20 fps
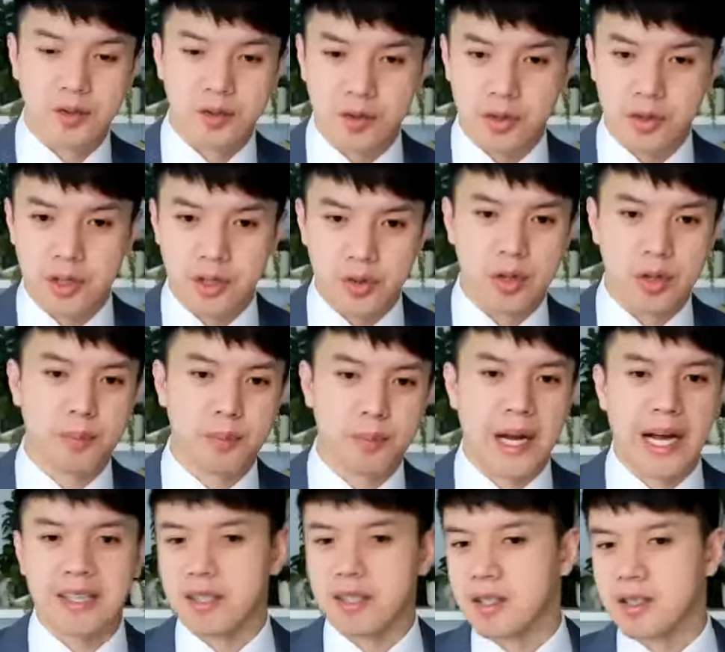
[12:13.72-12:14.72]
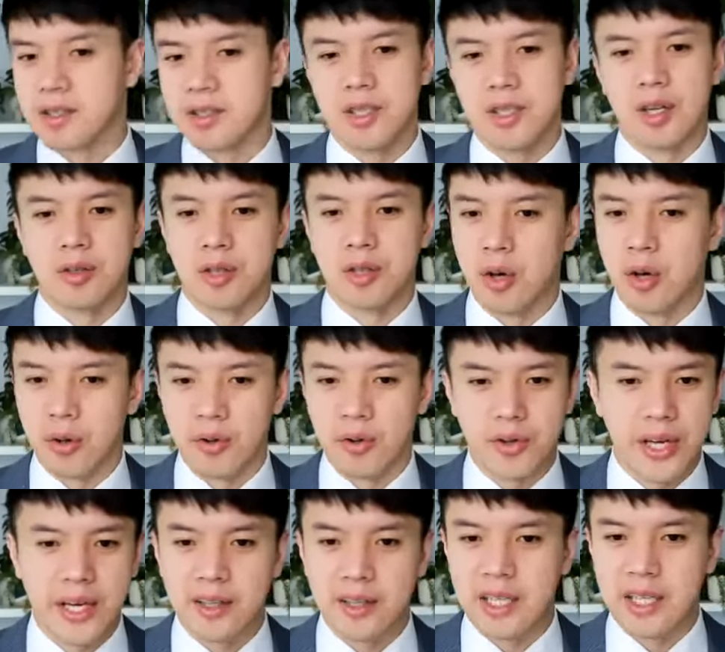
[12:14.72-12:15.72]
script practice, the whole
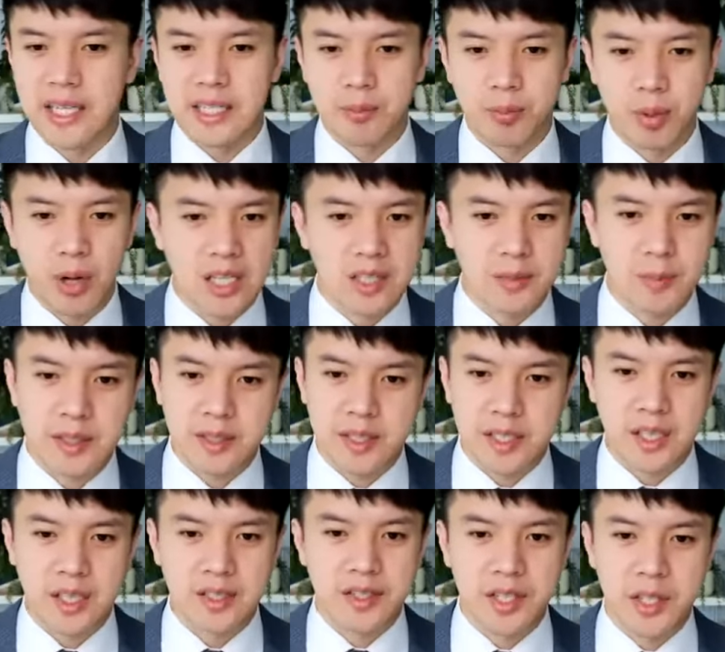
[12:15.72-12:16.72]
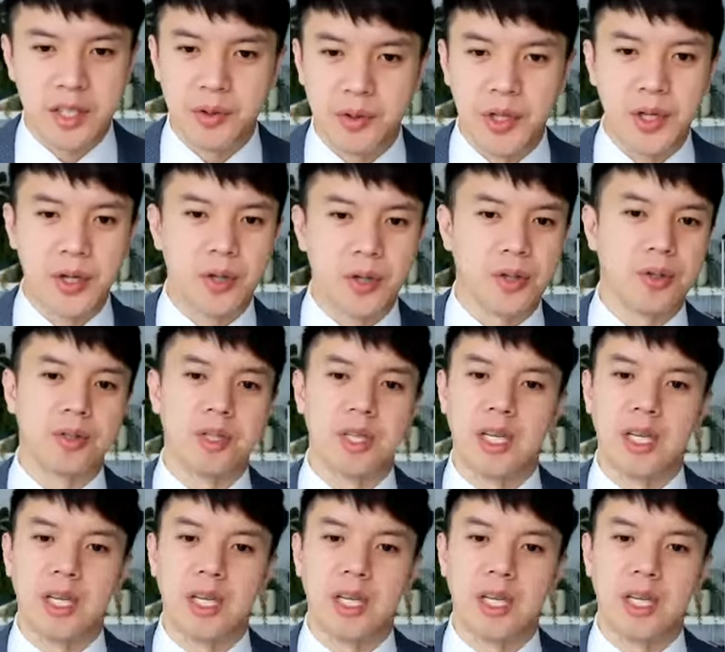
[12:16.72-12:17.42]
thing, like prospecting until noon, go